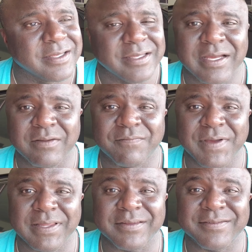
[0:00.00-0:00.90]
young
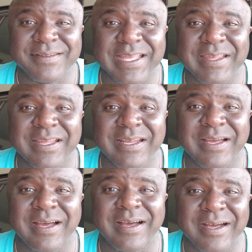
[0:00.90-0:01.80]
fellas need
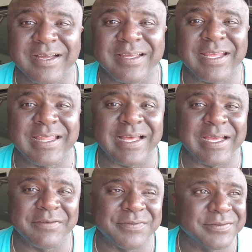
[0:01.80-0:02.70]
a hug in their
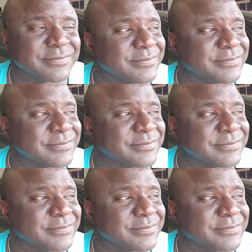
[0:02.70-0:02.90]
life.